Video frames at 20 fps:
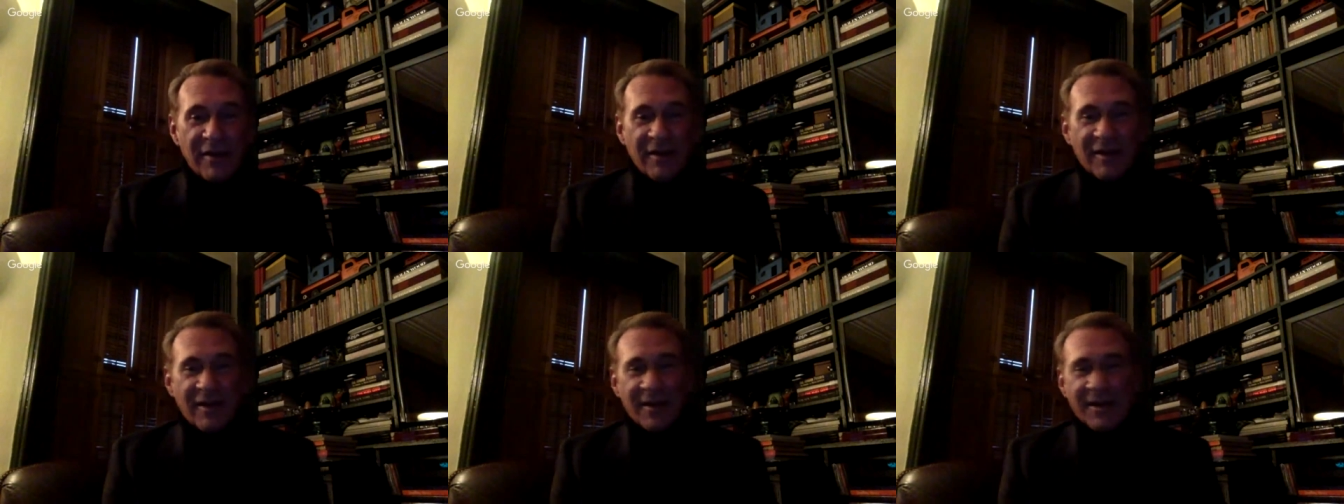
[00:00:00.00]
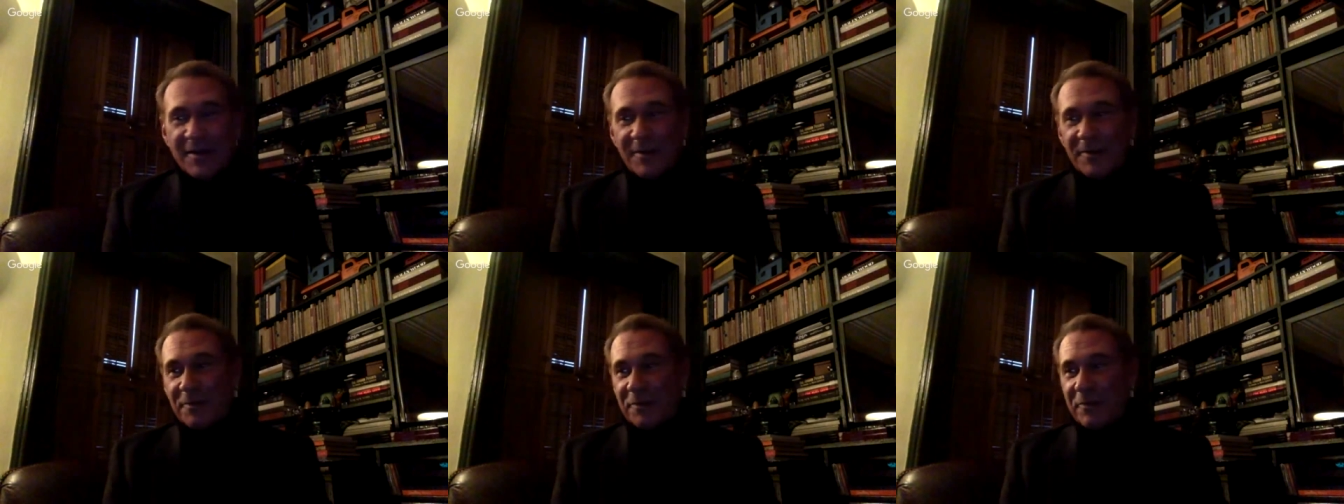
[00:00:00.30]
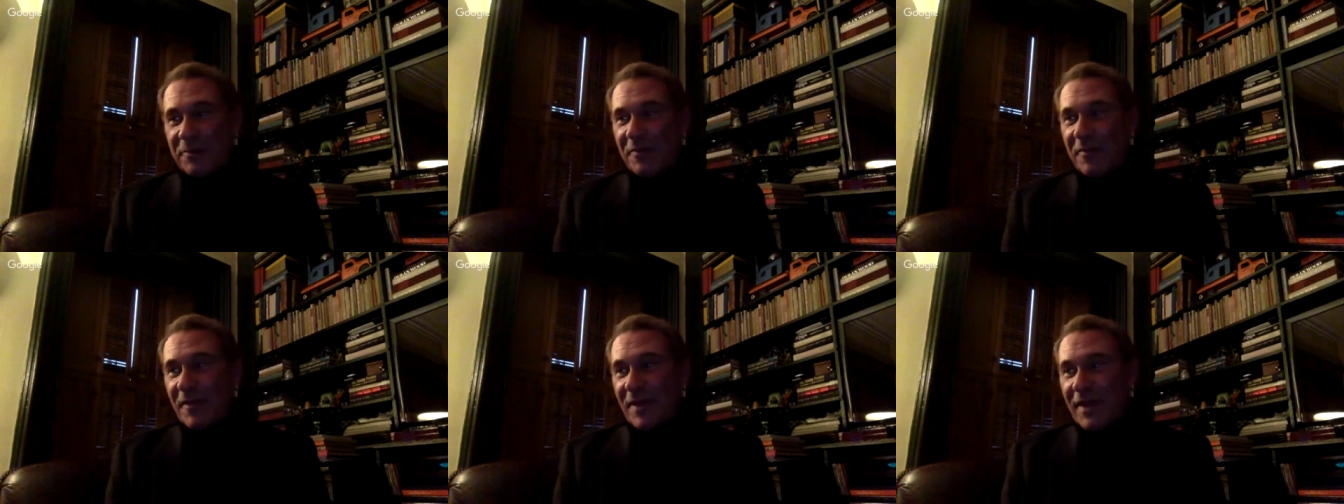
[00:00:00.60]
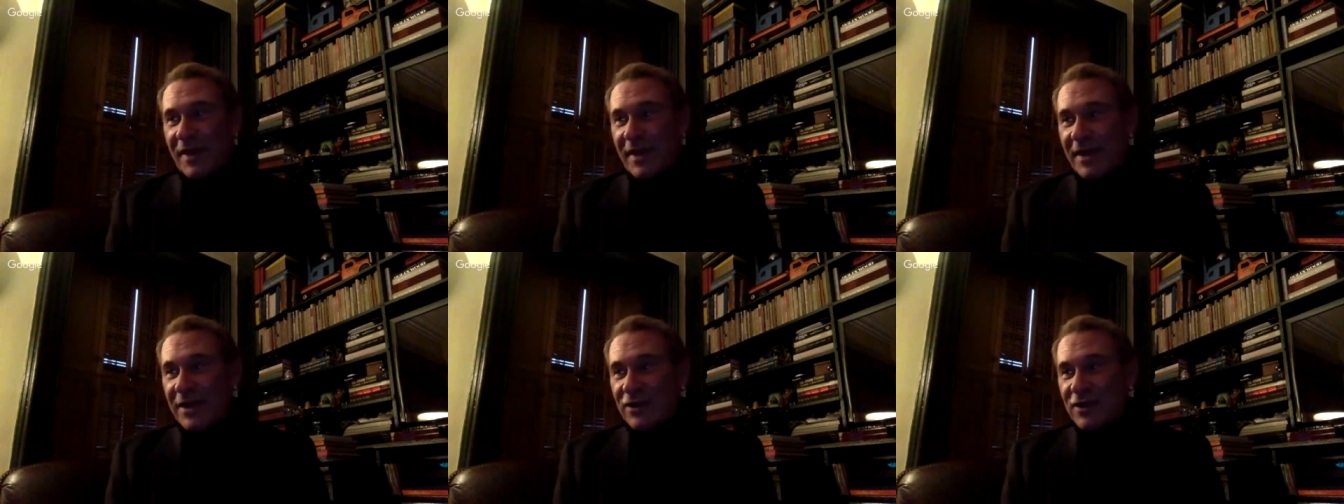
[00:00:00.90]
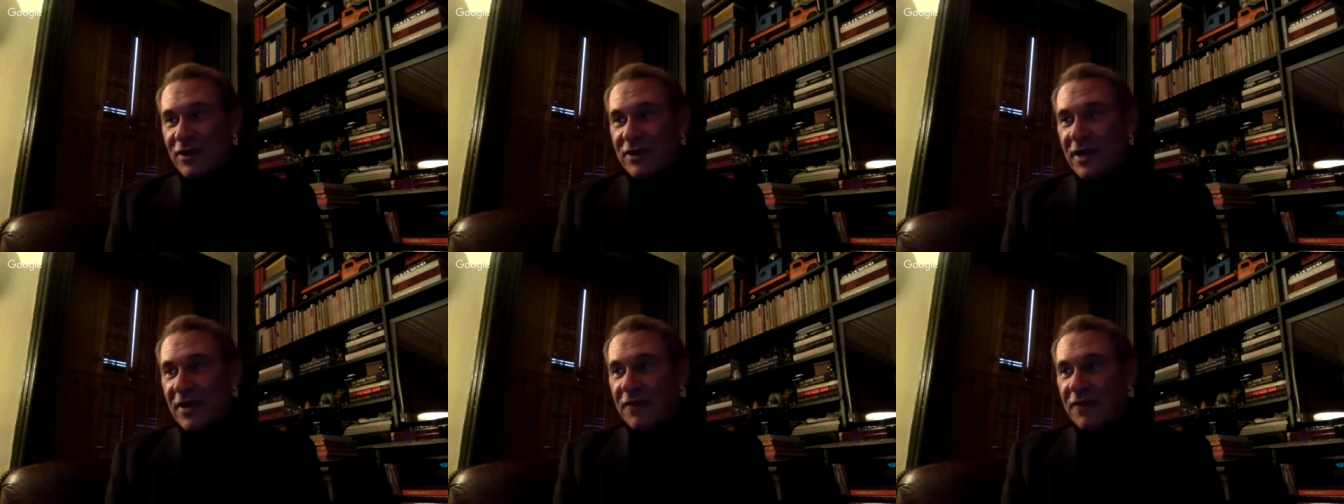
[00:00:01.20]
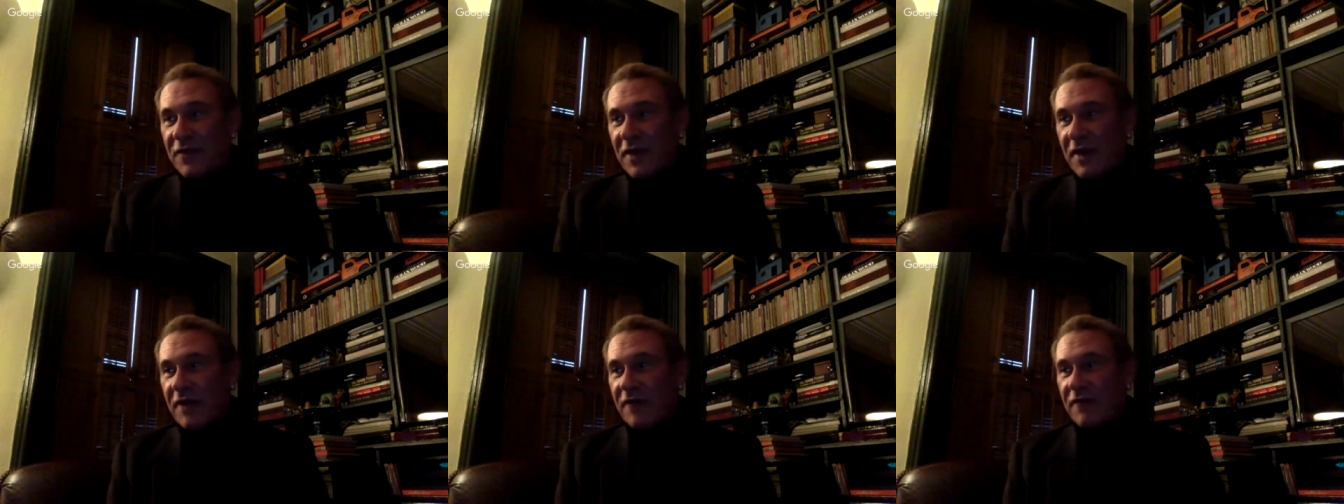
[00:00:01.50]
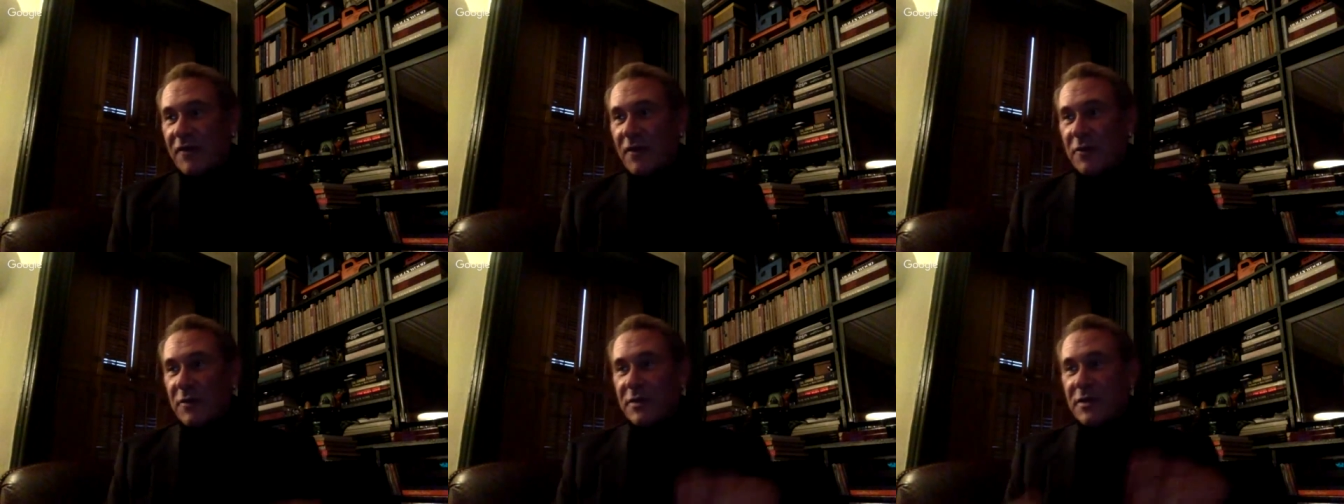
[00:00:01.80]
Um, he just, if, if
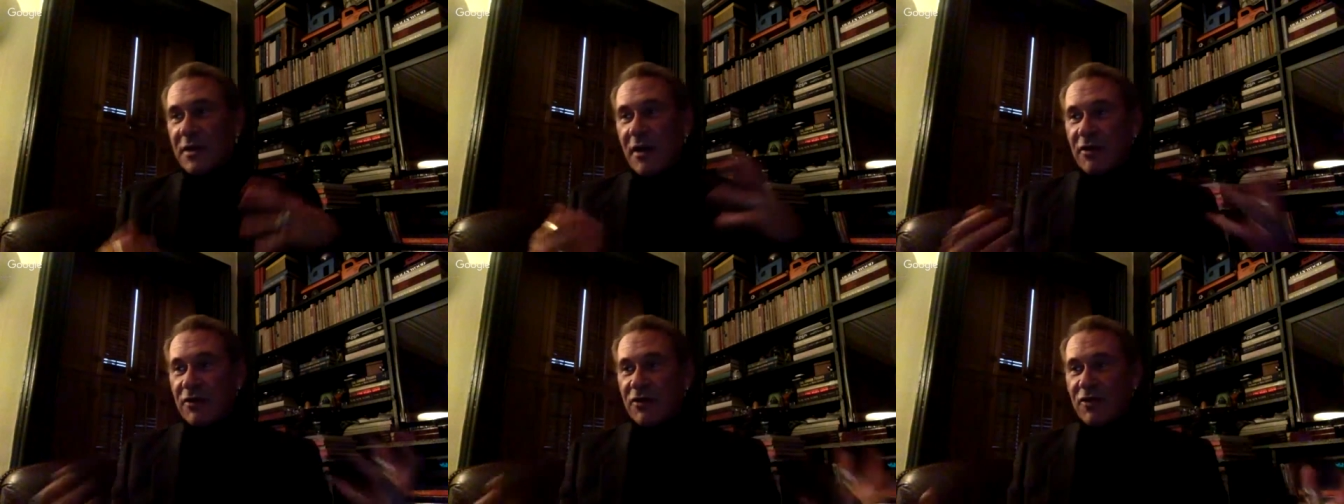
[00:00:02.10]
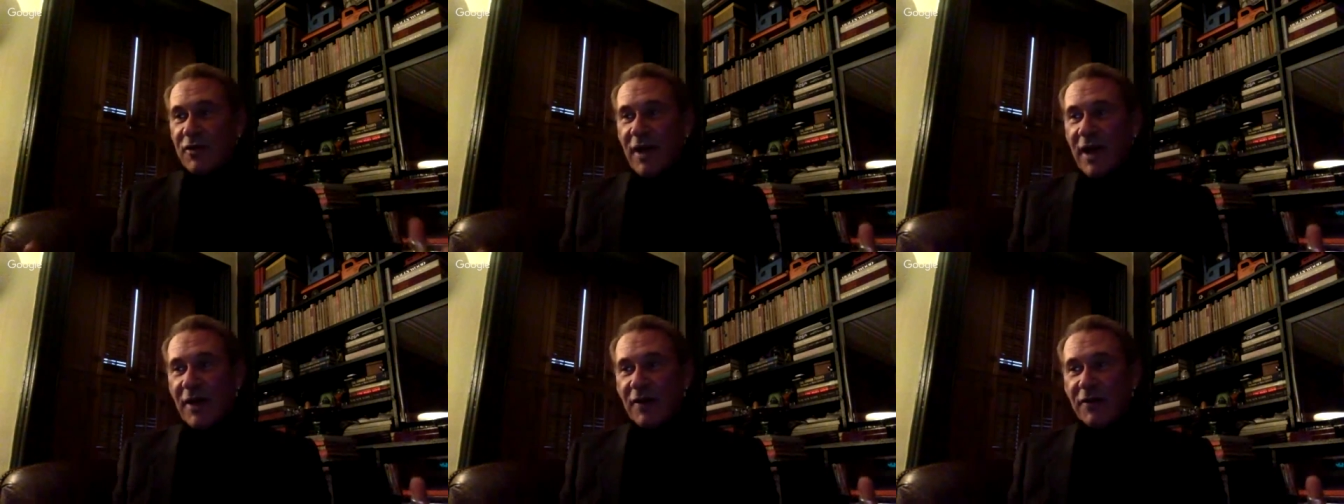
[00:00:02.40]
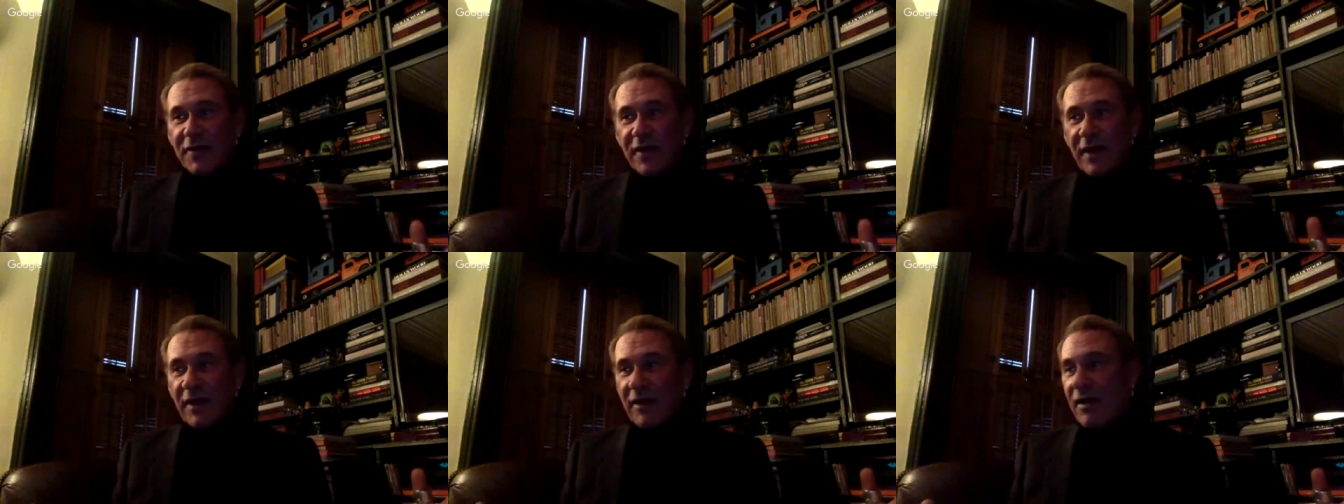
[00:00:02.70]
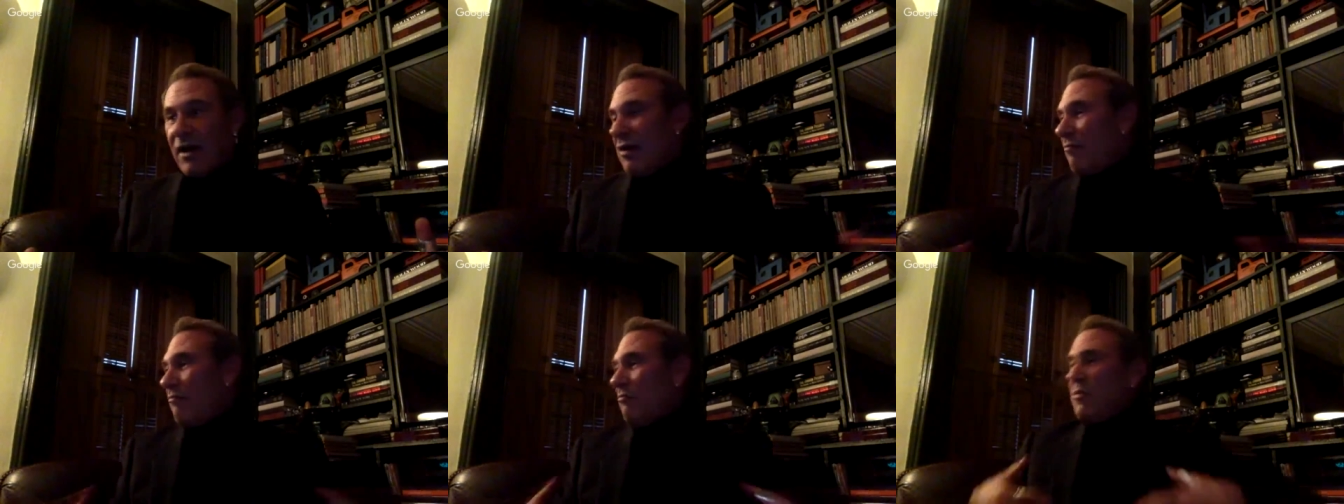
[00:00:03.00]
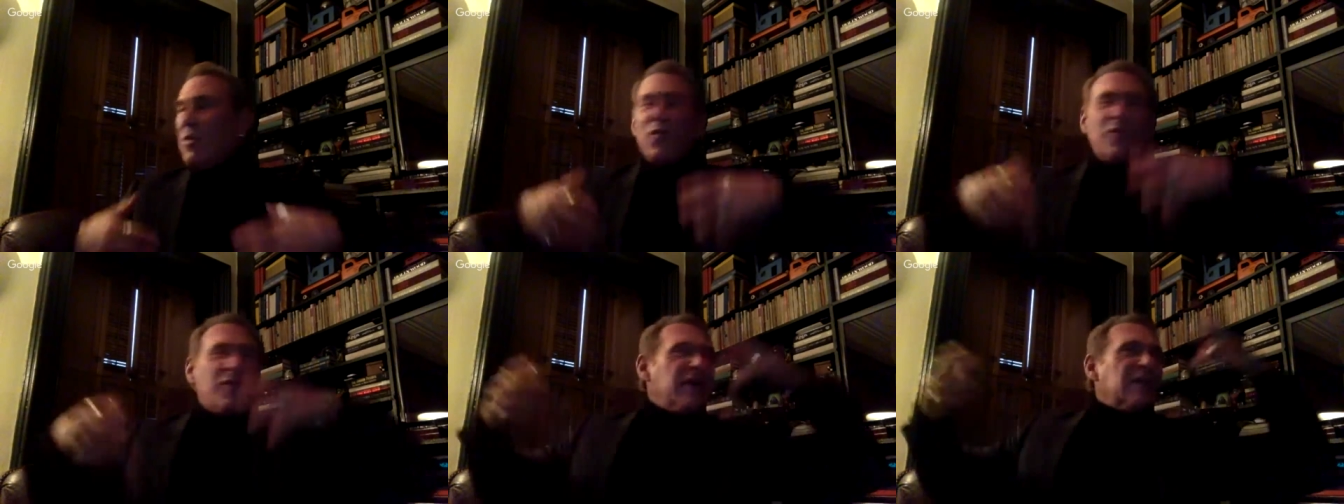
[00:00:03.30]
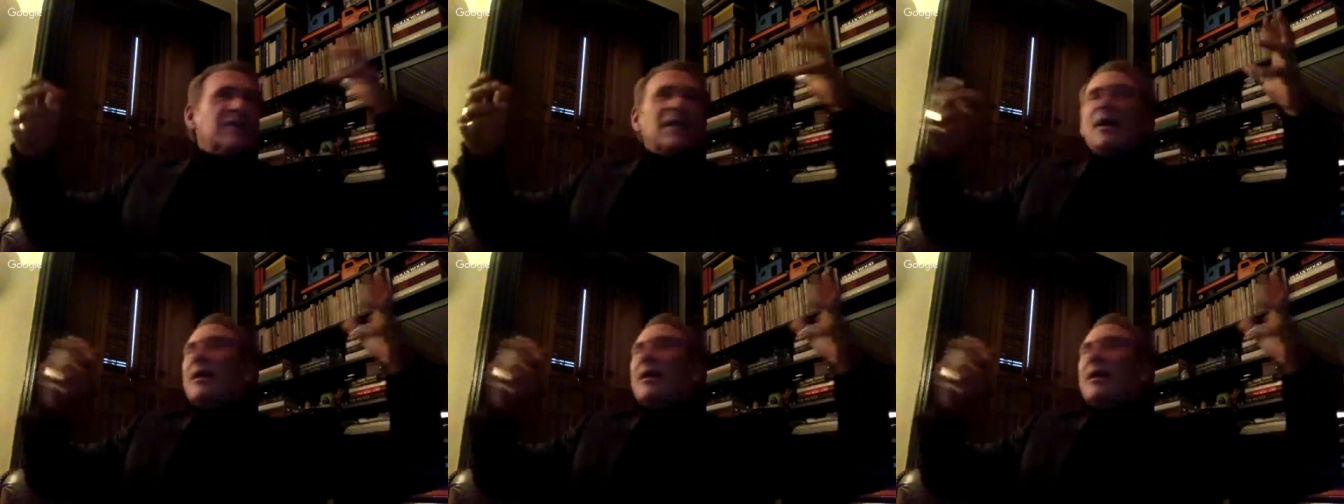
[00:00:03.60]
there was culture out there, movies,